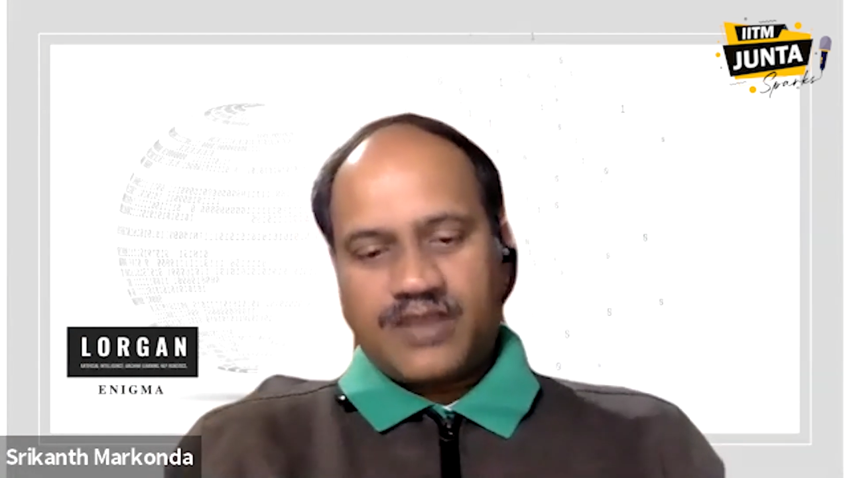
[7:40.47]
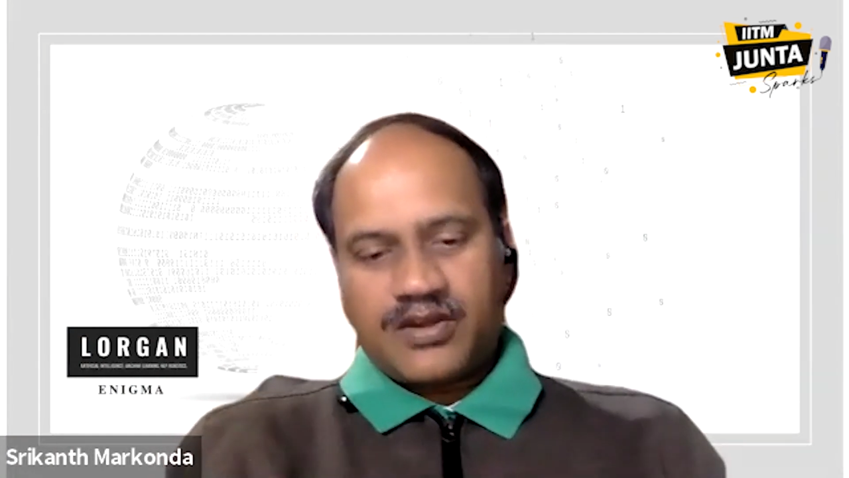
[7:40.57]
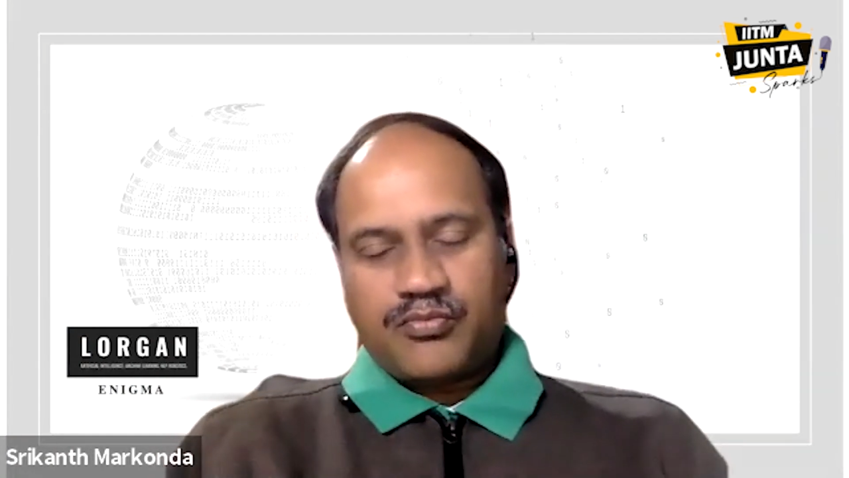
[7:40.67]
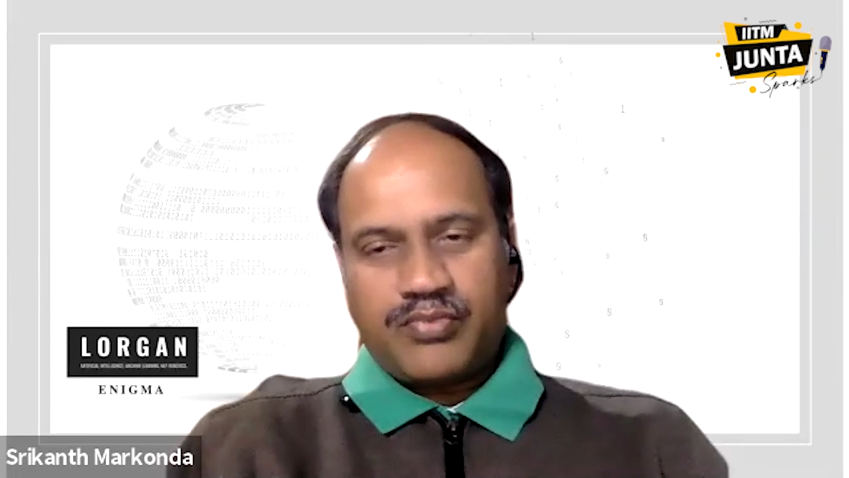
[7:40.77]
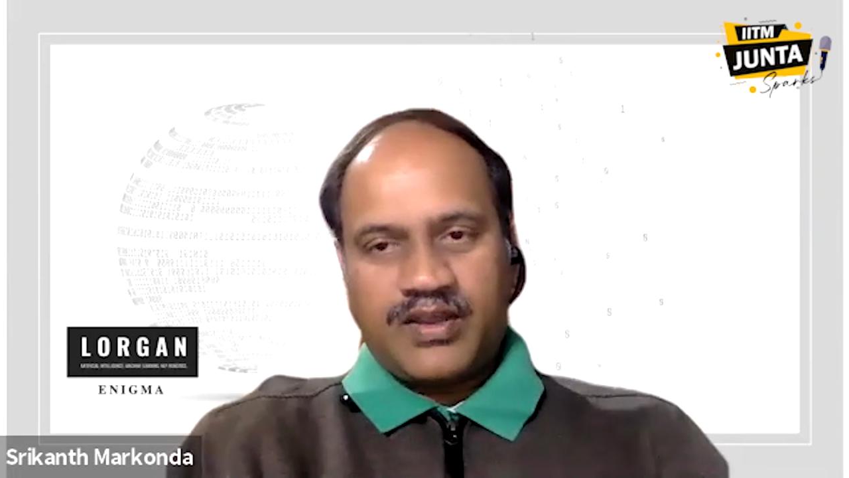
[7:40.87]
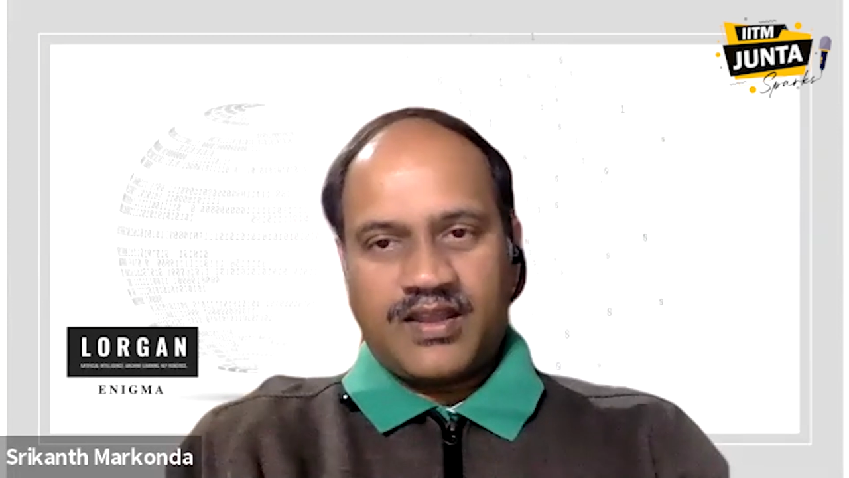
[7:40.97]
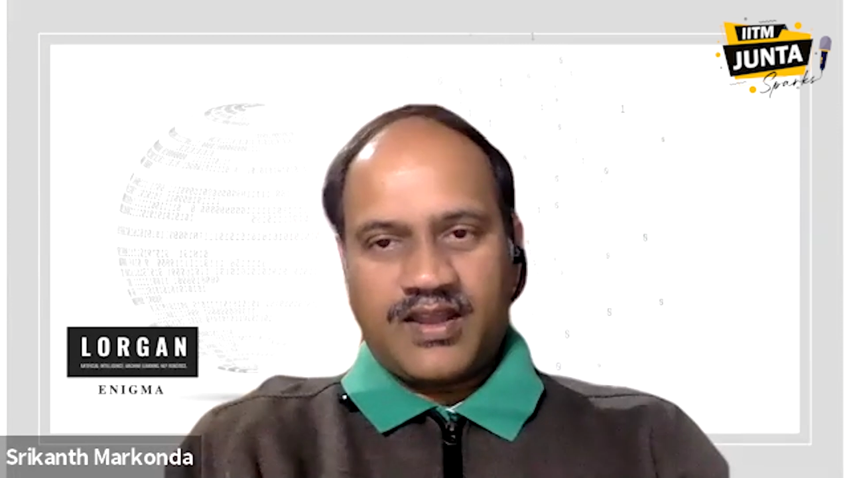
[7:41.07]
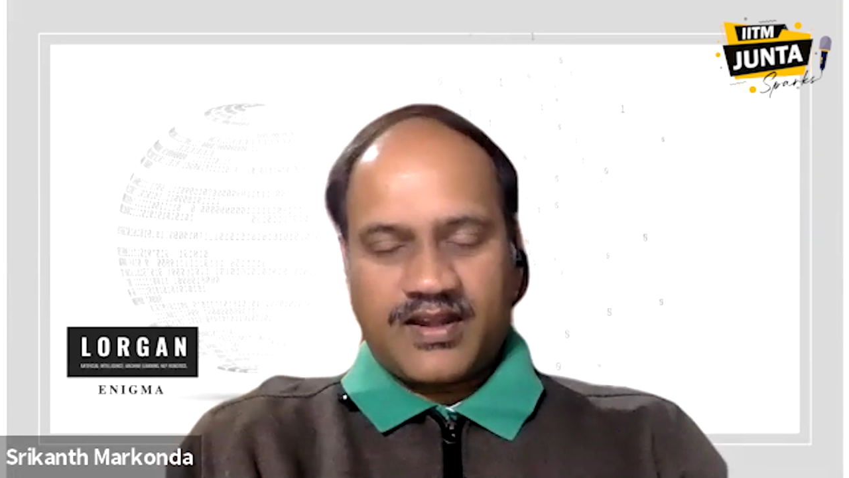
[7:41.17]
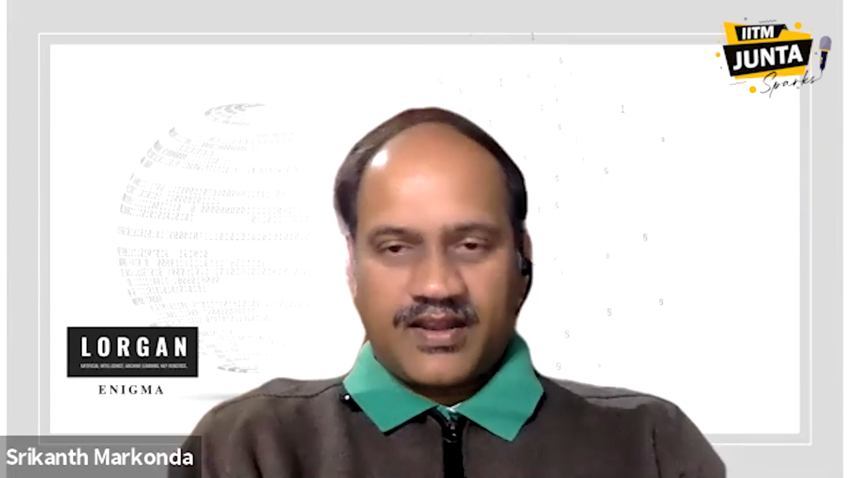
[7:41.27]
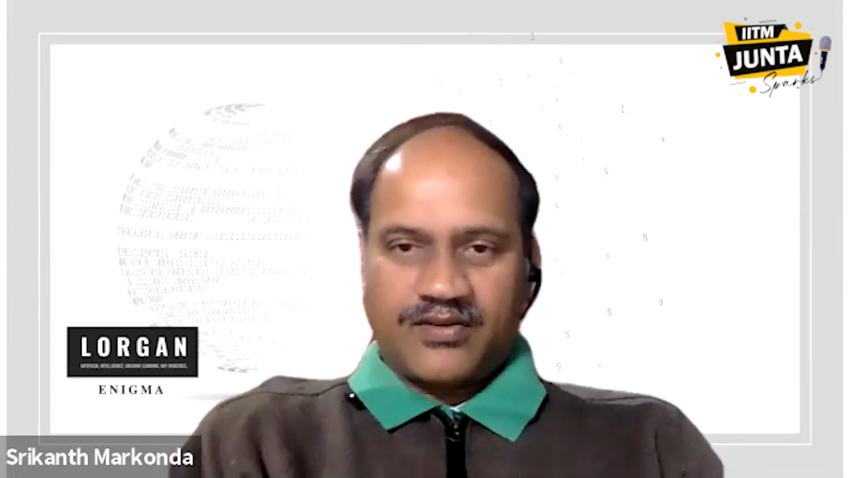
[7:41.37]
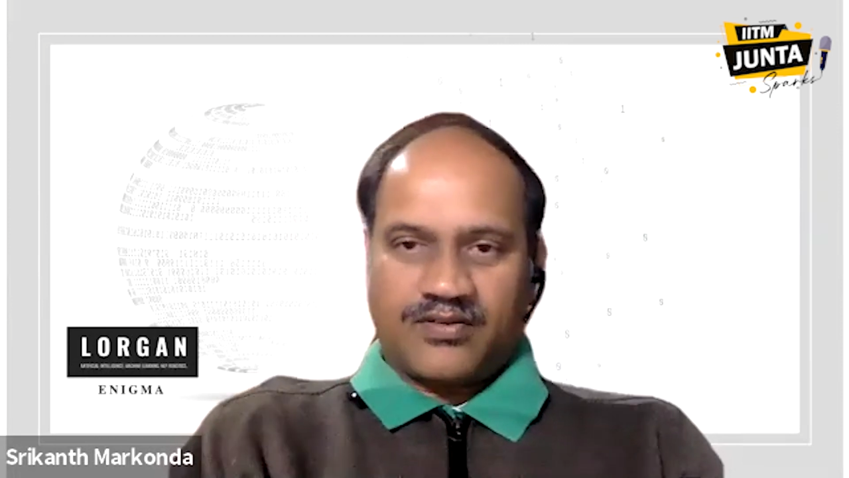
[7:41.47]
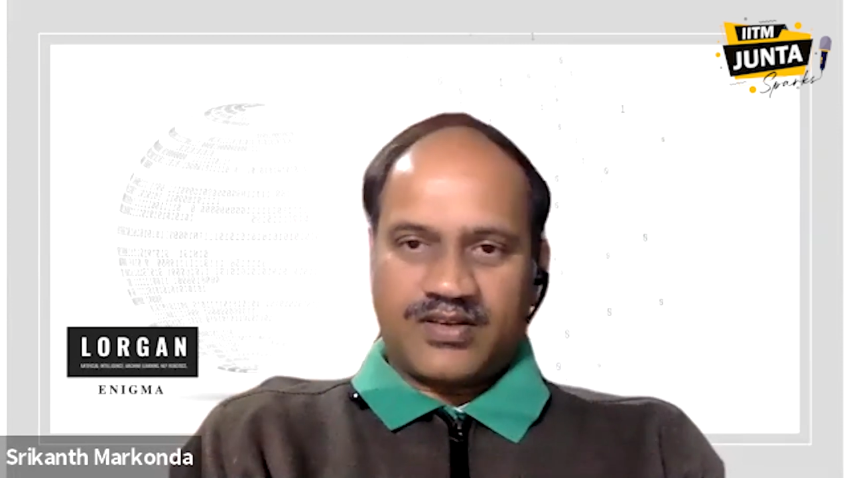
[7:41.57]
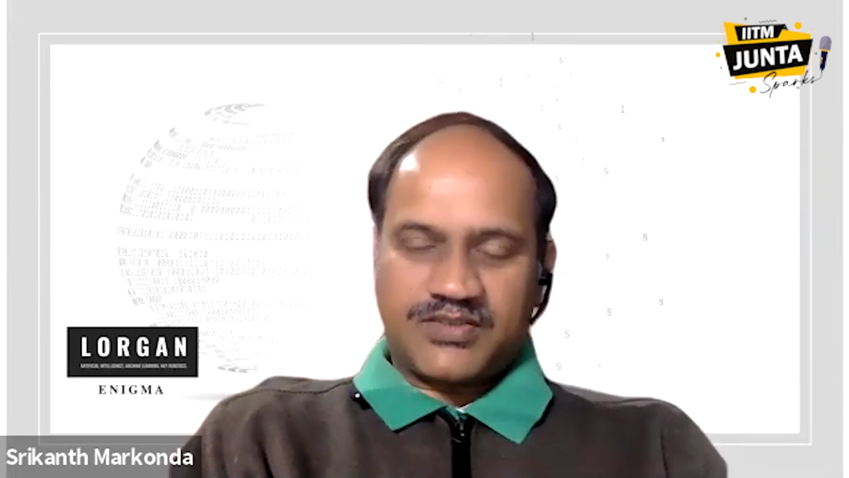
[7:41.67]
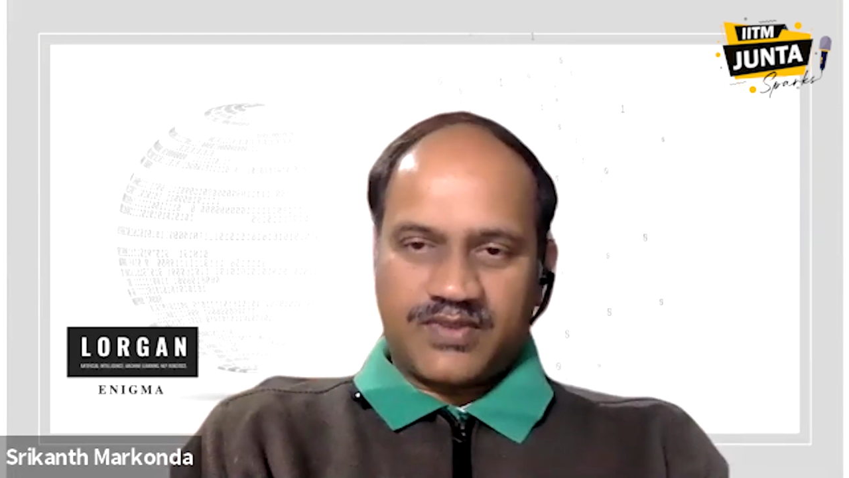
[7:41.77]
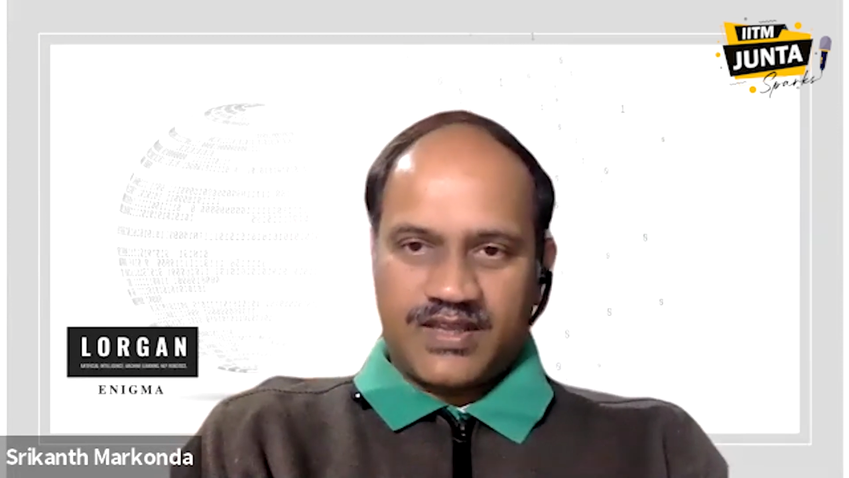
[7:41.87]
we are now bringing a
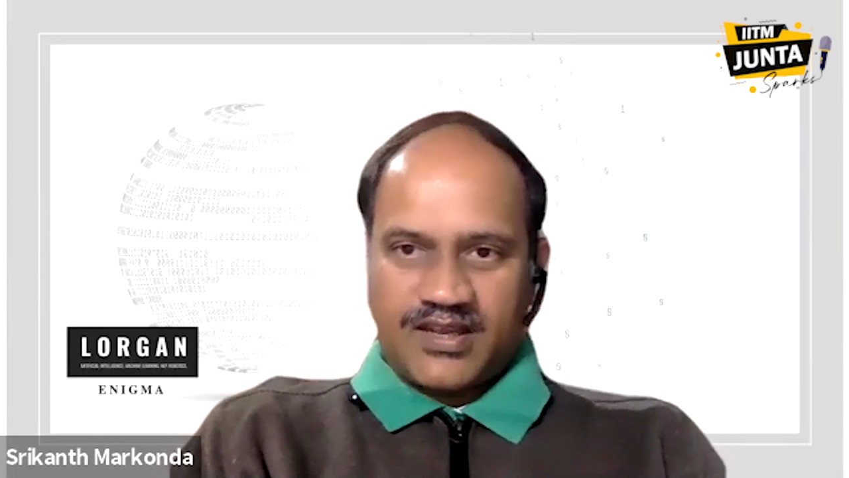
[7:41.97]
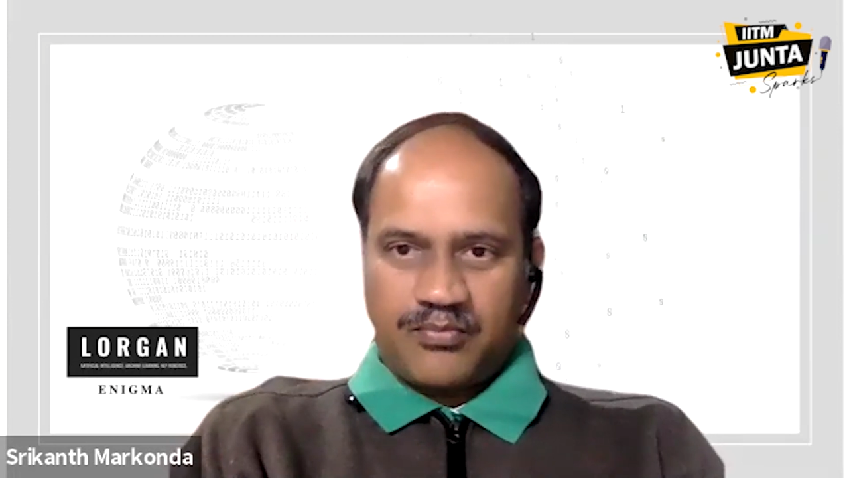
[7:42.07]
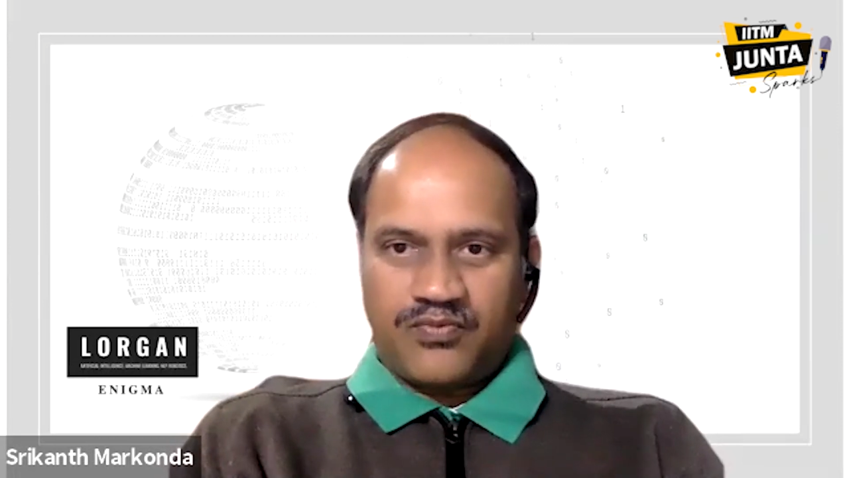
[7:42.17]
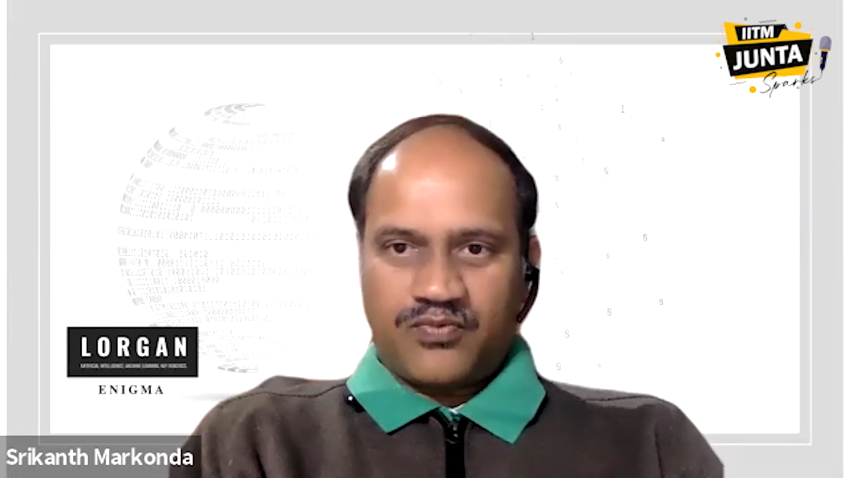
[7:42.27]
technology with the help